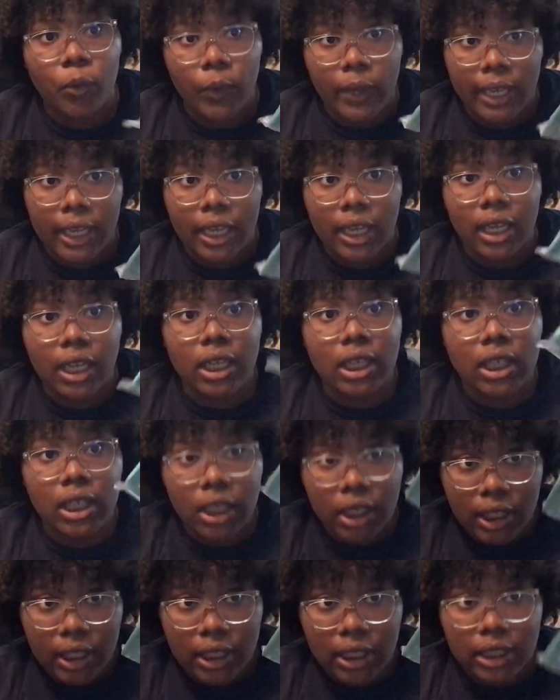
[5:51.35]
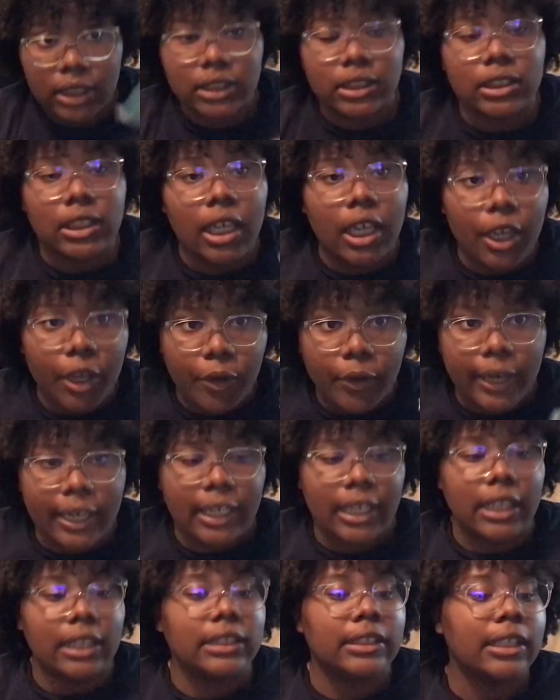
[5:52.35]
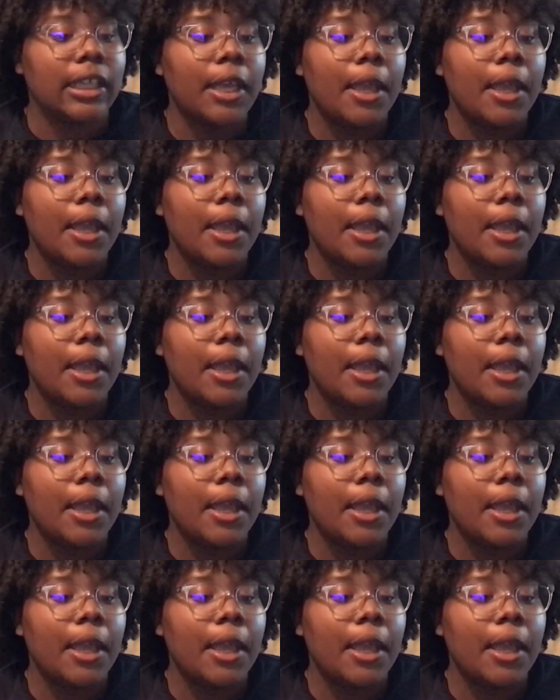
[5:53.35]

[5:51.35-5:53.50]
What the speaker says: with goodness and greatness.